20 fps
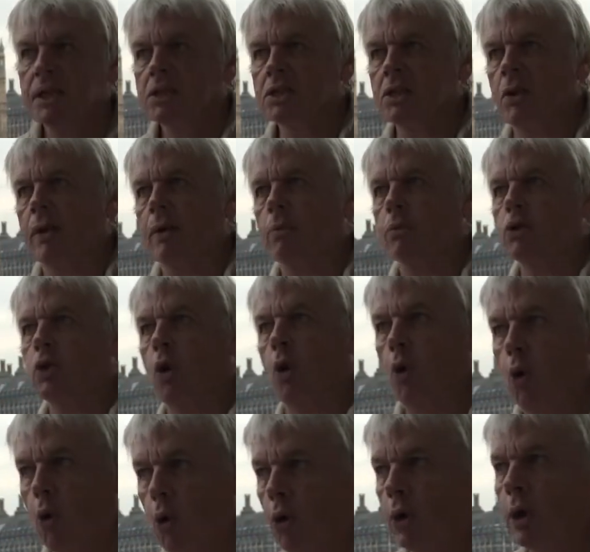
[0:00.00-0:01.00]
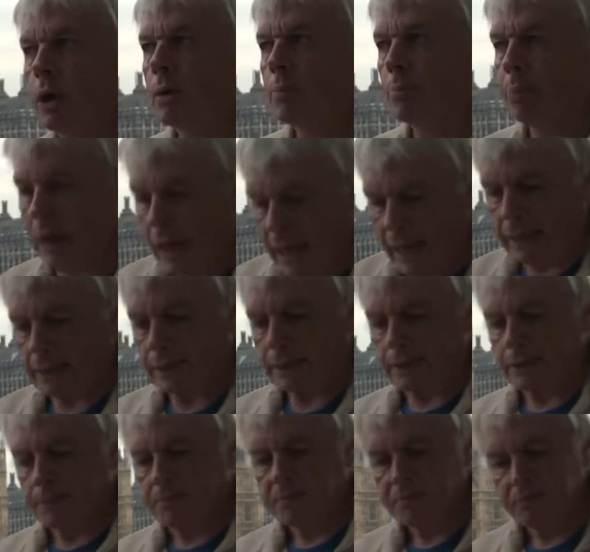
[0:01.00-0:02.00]
So it was all
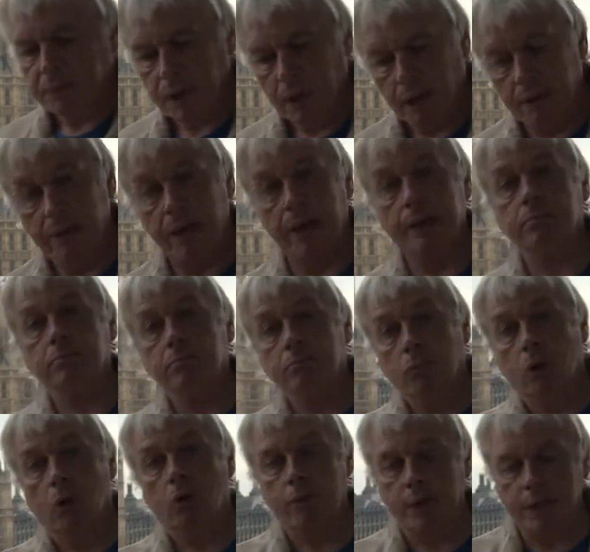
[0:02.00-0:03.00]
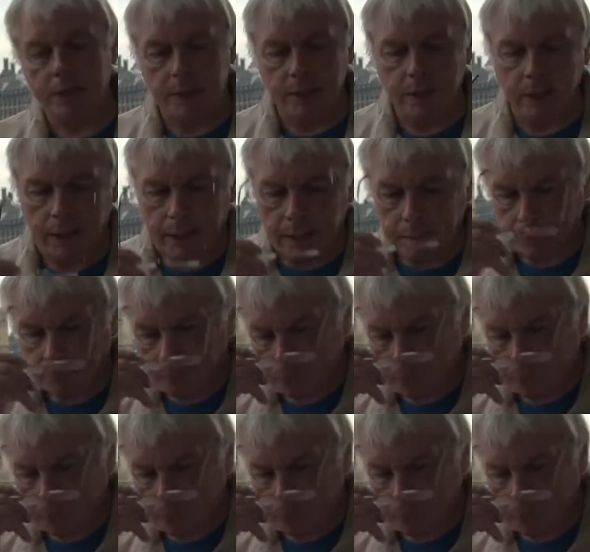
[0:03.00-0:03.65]
planned. And then more recently,